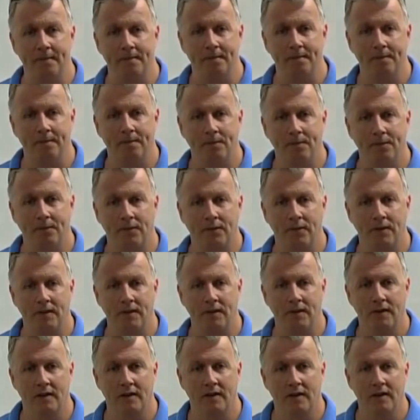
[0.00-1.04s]
No, yeah,
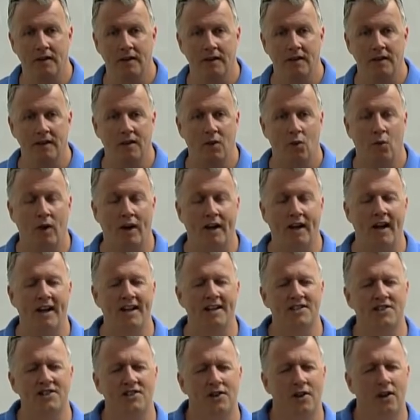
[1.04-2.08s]
YC or... Five. What kind
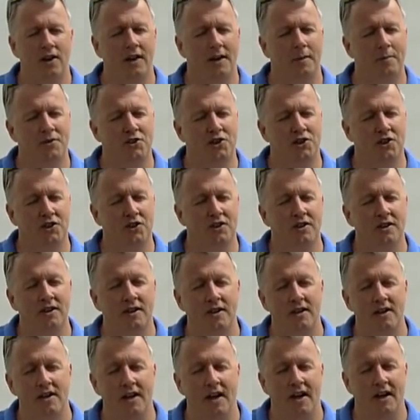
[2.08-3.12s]
of startup should
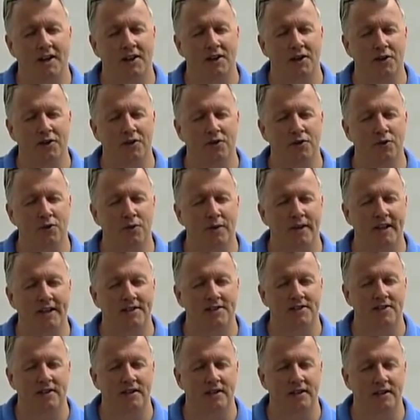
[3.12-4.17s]
not go through
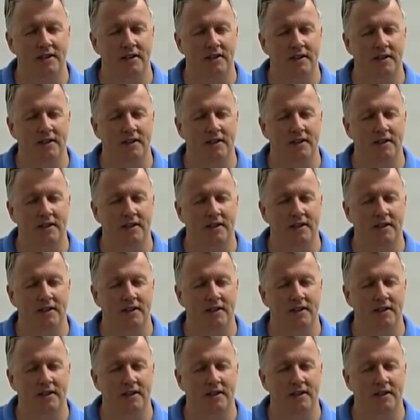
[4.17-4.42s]
YC?